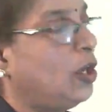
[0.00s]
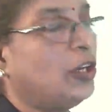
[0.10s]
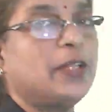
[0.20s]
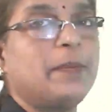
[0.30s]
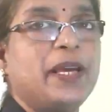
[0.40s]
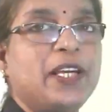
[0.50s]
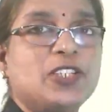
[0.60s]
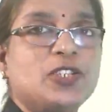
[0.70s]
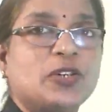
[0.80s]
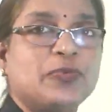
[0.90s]
On the
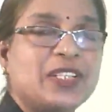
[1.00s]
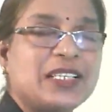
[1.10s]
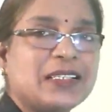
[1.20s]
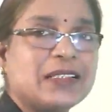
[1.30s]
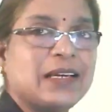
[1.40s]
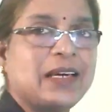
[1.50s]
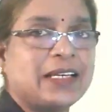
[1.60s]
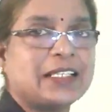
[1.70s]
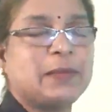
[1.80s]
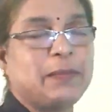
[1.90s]
basis of this
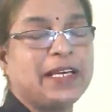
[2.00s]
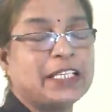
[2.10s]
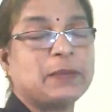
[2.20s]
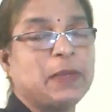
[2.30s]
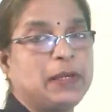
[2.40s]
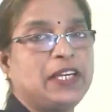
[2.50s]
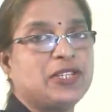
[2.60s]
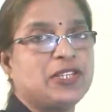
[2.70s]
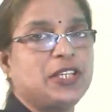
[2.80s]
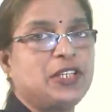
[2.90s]

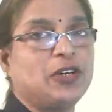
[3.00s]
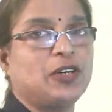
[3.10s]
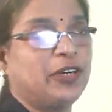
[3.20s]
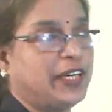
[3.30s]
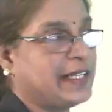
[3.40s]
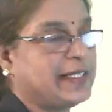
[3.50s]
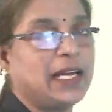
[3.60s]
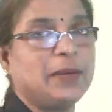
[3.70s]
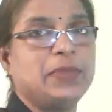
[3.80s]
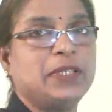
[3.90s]
explanation or
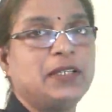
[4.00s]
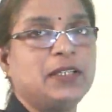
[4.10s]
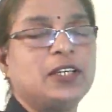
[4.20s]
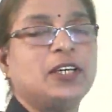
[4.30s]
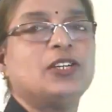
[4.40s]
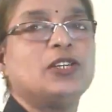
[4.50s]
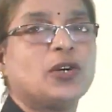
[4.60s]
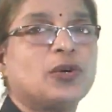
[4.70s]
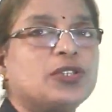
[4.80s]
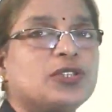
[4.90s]
example, you
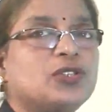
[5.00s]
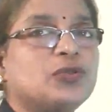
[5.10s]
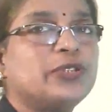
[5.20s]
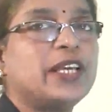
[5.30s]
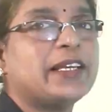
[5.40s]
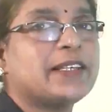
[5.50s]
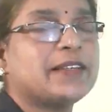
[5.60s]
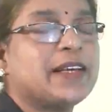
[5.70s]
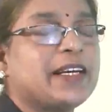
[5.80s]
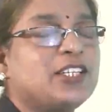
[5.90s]
are going to do the
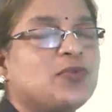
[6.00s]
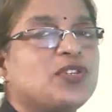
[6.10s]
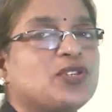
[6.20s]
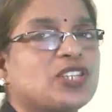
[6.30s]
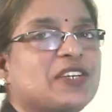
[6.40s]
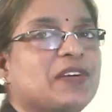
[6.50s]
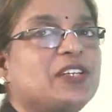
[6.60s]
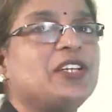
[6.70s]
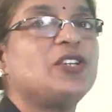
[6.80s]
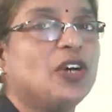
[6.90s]
exercise which is
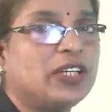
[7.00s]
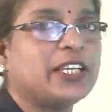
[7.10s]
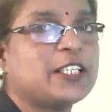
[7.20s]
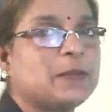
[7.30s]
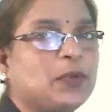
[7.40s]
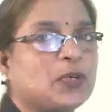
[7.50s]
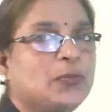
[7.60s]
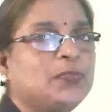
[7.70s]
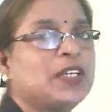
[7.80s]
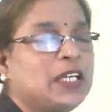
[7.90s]
given in your textbook.
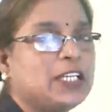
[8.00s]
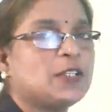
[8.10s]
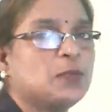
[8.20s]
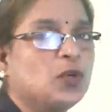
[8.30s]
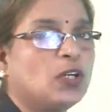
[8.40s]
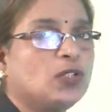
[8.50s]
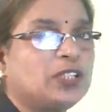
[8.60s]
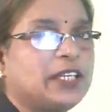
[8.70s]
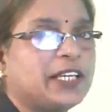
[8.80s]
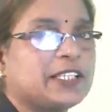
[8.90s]
Let's move on to
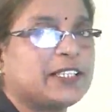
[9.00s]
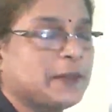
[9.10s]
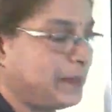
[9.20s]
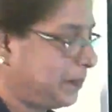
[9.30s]
the next.